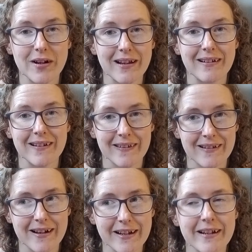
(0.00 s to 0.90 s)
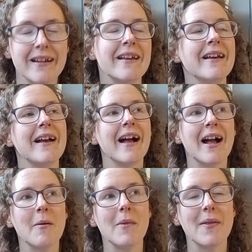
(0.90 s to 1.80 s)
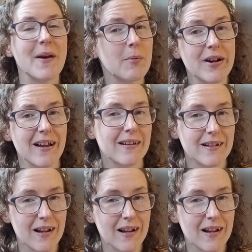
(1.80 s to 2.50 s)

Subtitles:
ready to start it. At that point, I